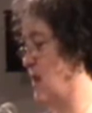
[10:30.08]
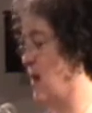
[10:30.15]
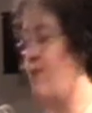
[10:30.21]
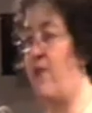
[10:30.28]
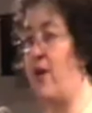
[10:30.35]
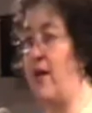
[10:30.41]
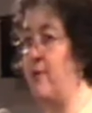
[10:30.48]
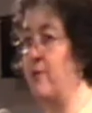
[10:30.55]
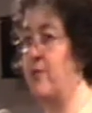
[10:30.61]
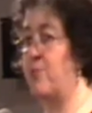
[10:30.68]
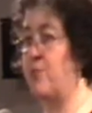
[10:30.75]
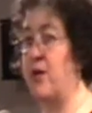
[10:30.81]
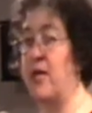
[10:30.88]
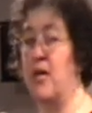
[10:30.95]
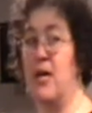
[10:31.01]
A final
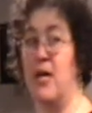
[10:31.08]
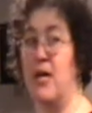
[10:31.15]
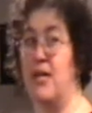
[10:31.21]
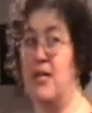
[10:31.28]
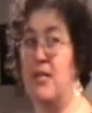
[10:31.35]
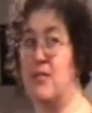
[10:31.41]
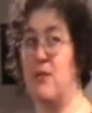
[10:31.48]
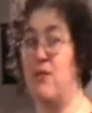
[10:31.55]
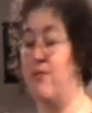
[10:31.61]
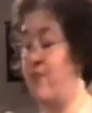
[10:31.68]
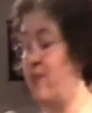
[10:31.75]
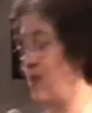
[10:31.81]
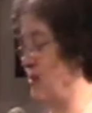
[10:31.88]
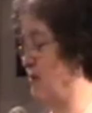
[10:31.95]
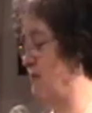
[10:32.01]
spring, and he's off
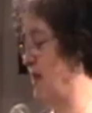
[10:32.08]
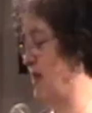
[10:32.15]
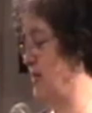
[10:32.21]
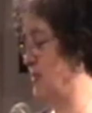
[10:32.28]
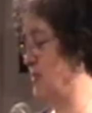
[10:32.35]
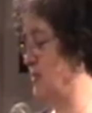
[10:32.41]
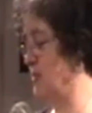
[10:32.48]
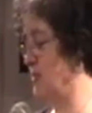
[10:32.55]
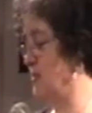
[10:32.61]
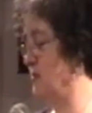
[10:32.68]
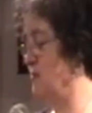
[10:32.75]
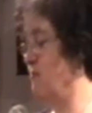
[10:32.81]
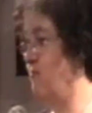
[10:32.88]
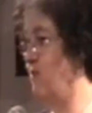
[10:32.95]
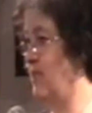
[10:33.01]
the other end,
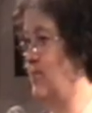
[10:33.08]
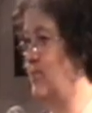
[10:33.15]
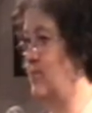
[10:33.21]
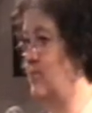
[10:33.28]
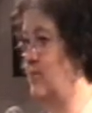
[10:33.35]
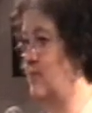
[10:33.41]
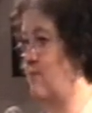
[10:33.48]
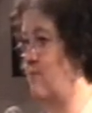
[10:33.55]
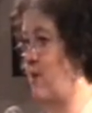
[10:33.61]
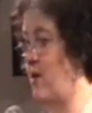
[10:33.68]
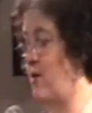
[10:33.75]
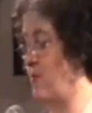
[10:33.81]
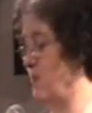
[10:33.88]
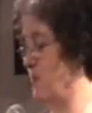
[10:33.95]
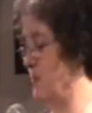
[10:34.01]
releases the
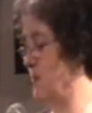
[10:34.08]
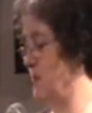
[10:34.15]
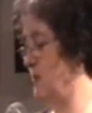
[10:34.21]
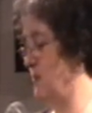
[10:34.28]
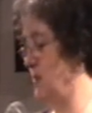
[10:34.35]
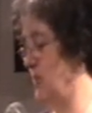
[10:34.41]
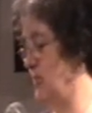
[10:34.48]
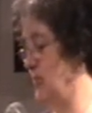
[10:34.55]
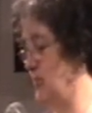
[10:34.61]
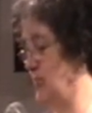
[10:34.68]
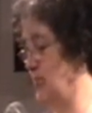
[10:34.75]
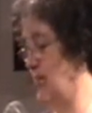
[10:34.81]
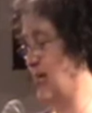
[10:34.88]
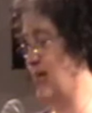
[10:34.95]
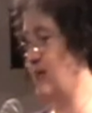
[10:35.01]
rope and
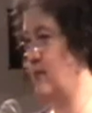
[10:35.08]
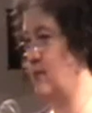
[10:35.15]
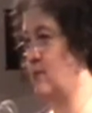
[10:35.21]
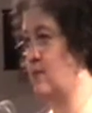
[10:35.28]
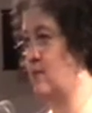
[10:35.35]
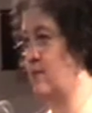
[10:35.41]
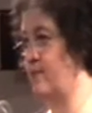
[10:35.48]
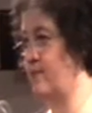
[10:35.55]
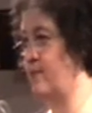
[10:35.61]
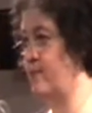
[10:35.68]
descends.